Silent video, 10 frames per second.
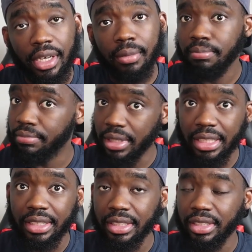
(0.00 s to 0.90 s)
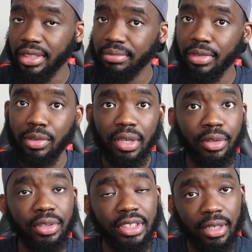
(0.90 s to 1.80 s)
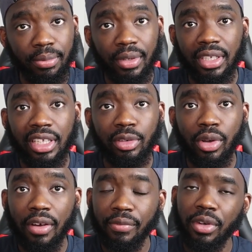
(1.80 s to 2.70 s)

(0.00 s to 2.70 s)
yeah. Please make una not disappoint. It go